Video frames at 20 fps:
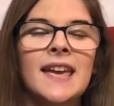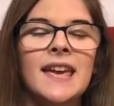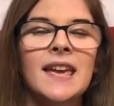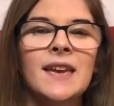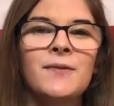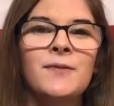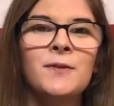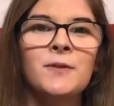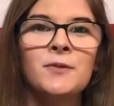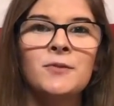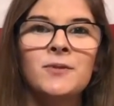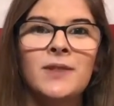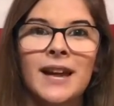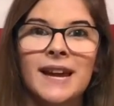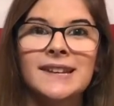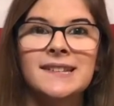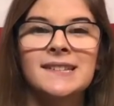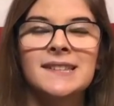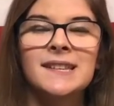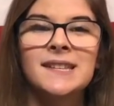If you
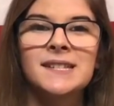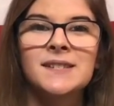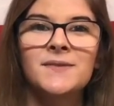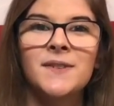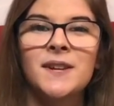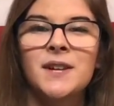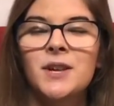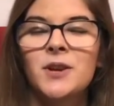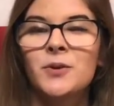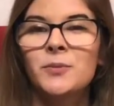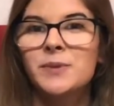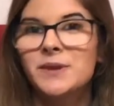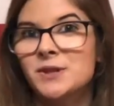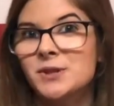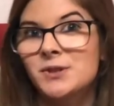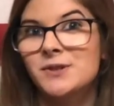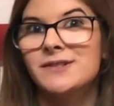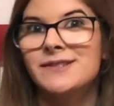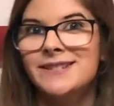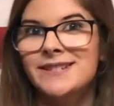liked this video, be
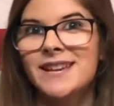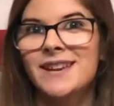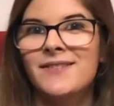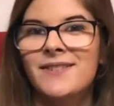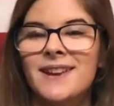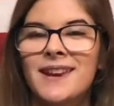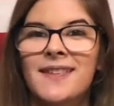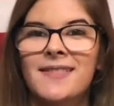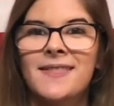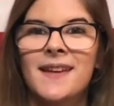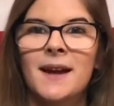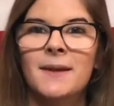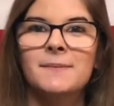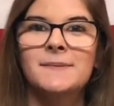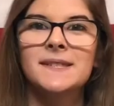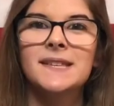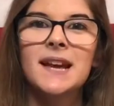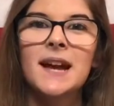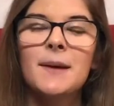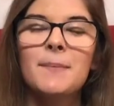sure to give it a
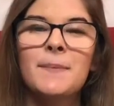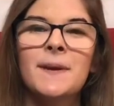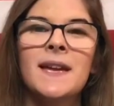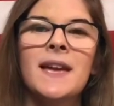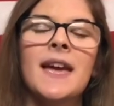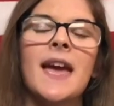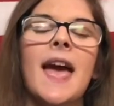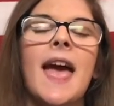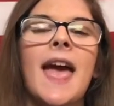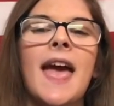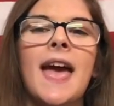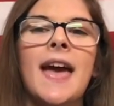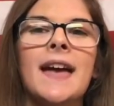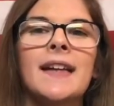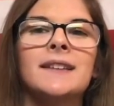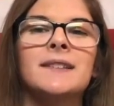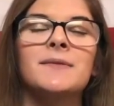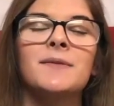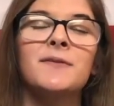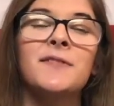thumbs up
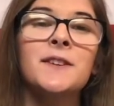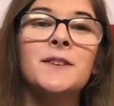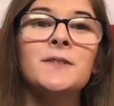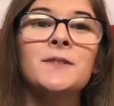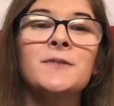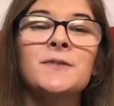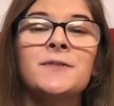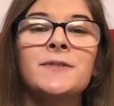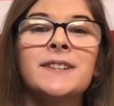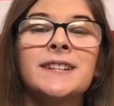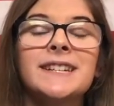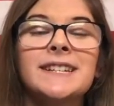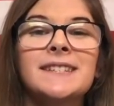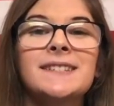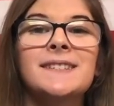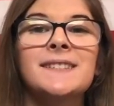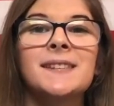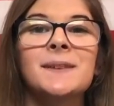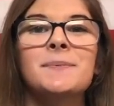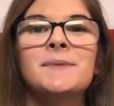and feel free
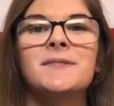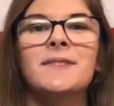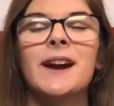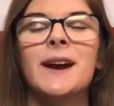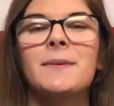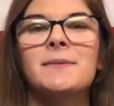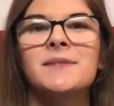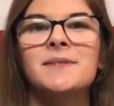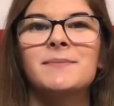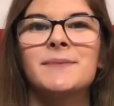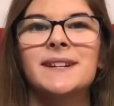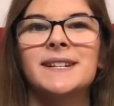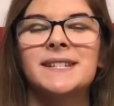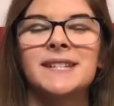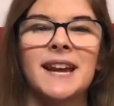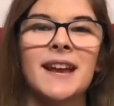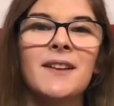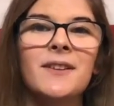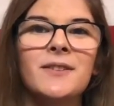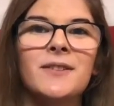to subscribe to my
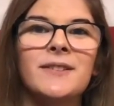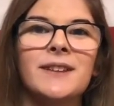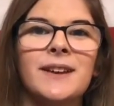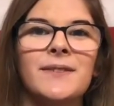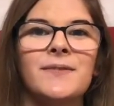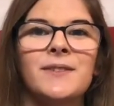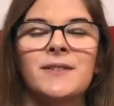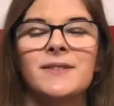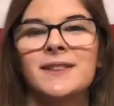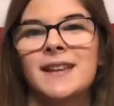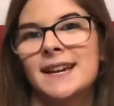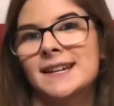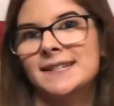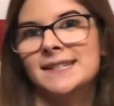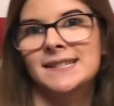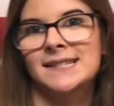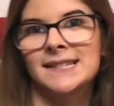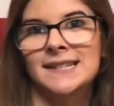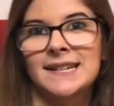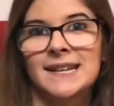channel if you'd like
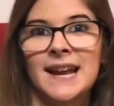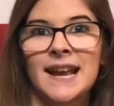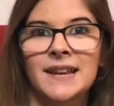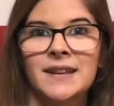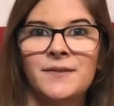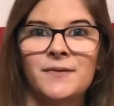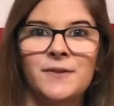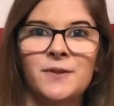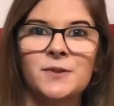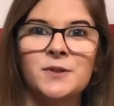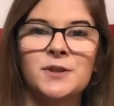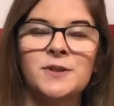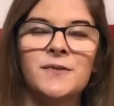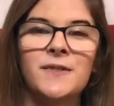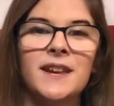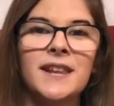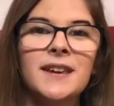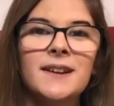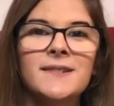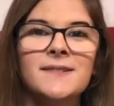to see any future
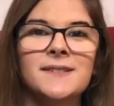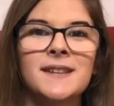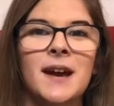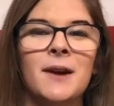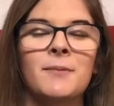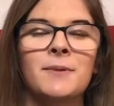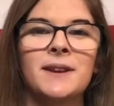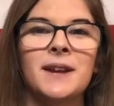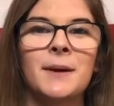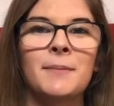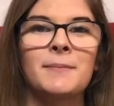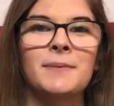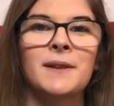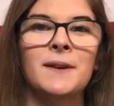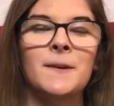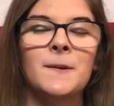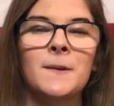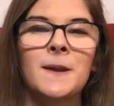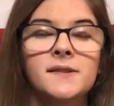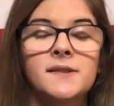videos I would
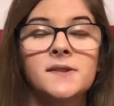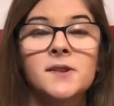upload.